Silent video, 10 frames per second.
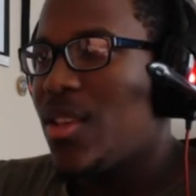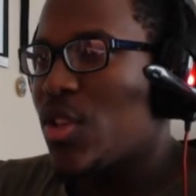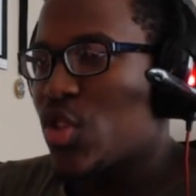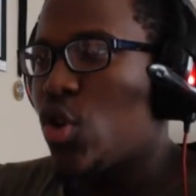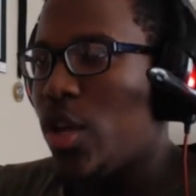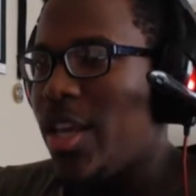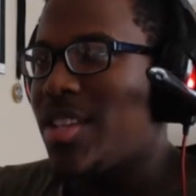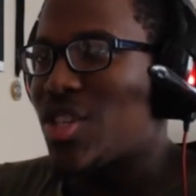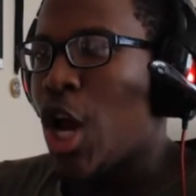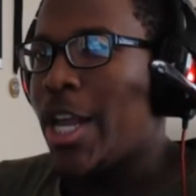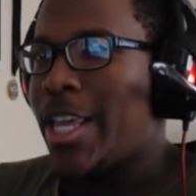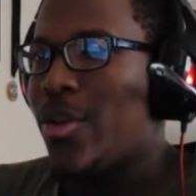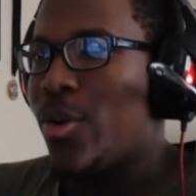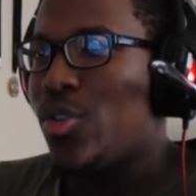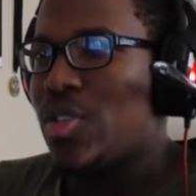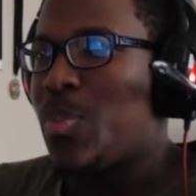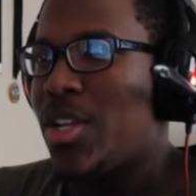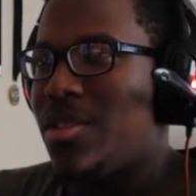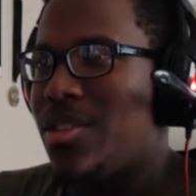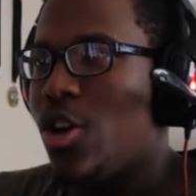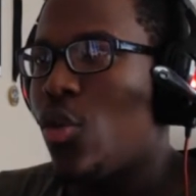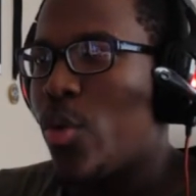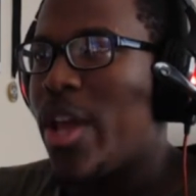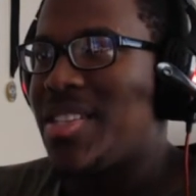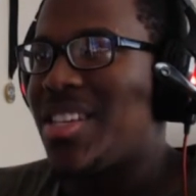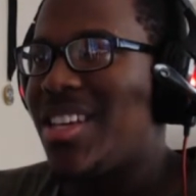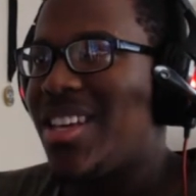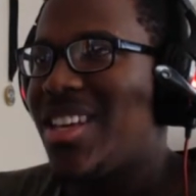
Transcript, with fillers: So it is Sonic Heroes, but, you know, racing.